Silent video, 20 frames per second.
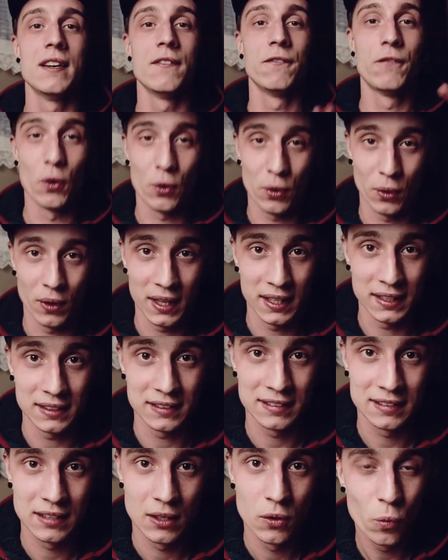Focal
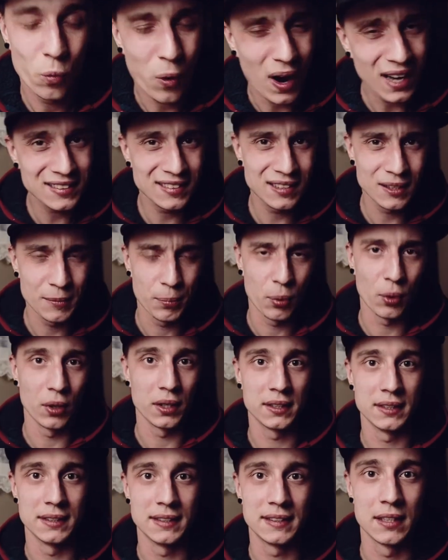lengths. Why is it
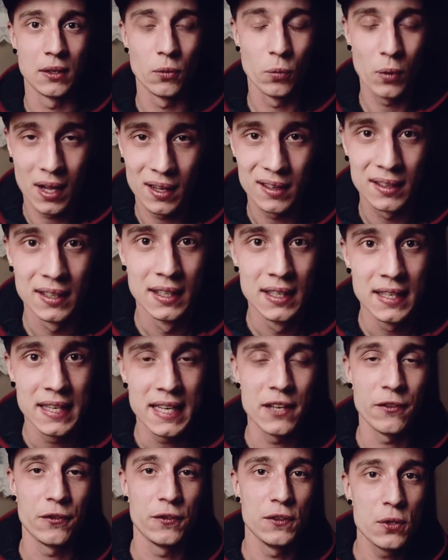important? Well,
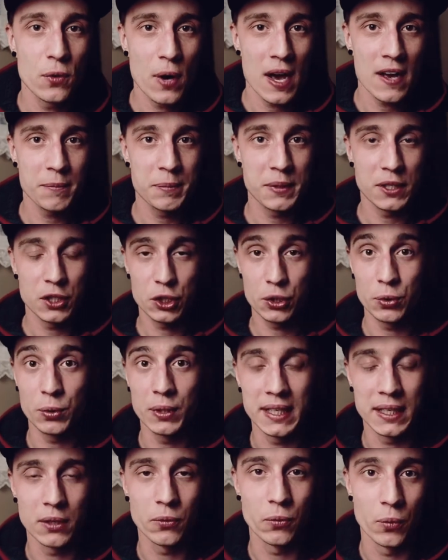if you have been
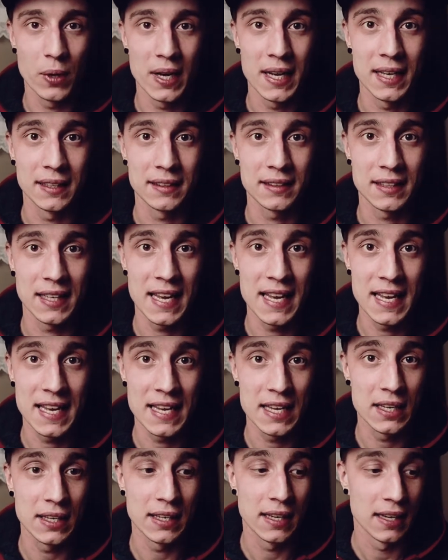shooting with
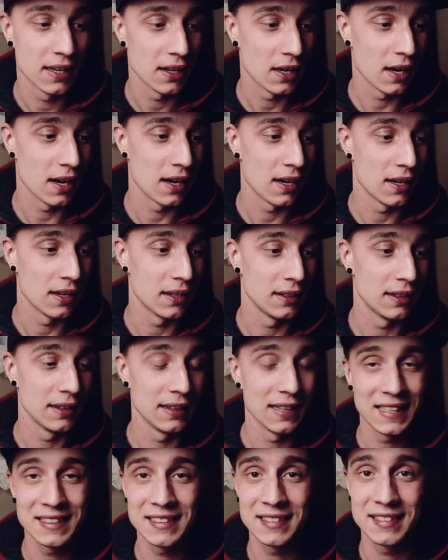a
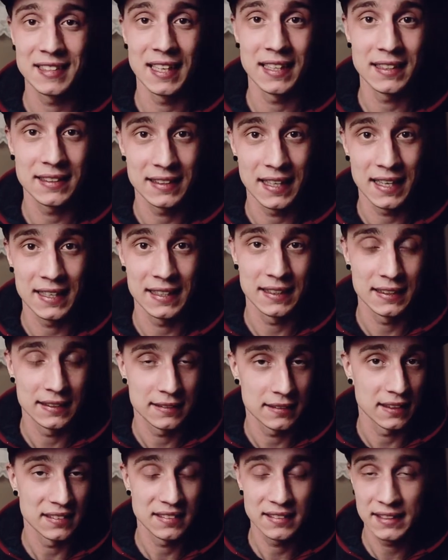lens set that
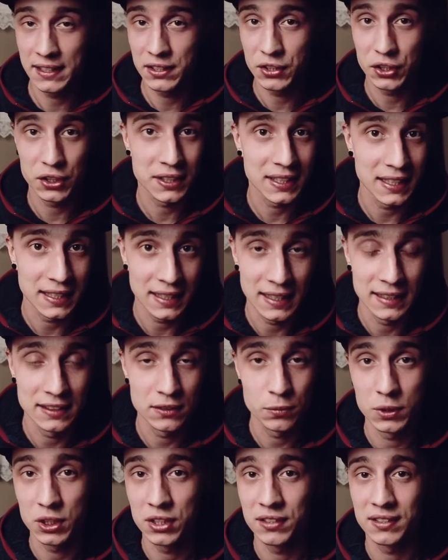is a standard kit
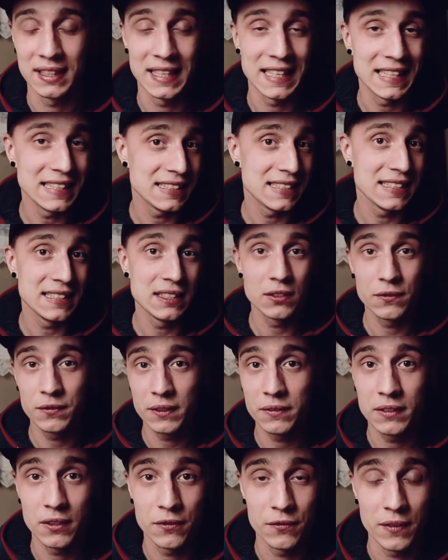lens, which is an
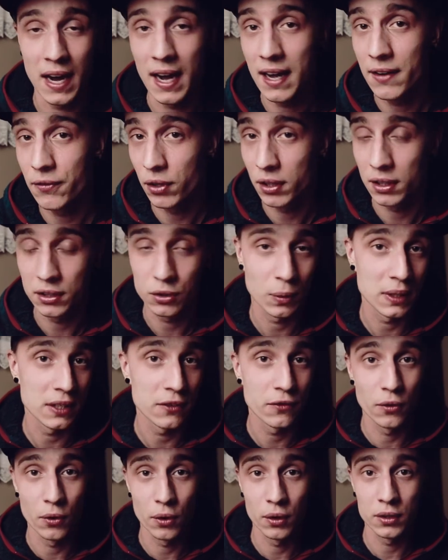18-55 or a
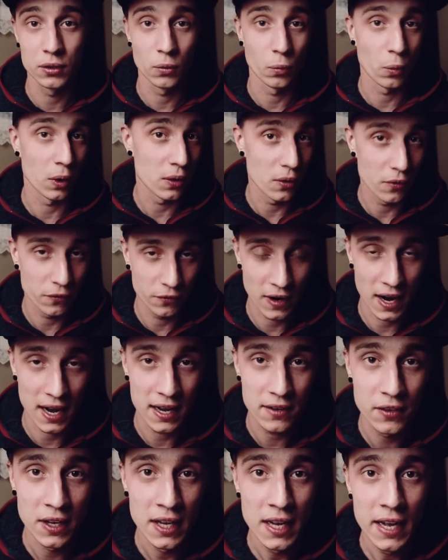
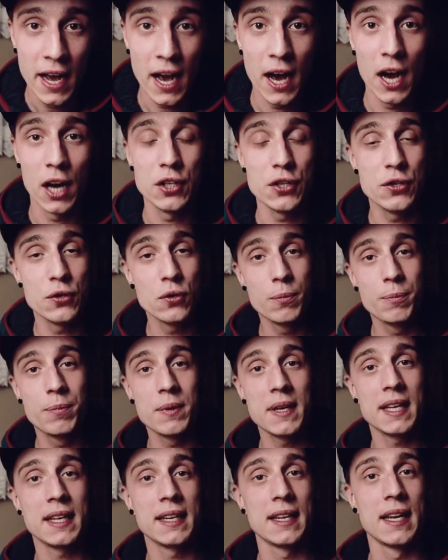24-105, you've
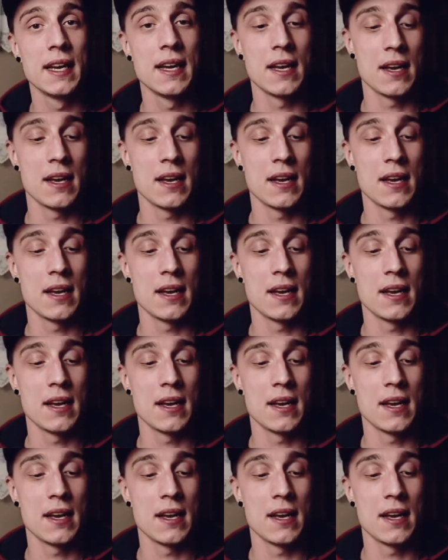been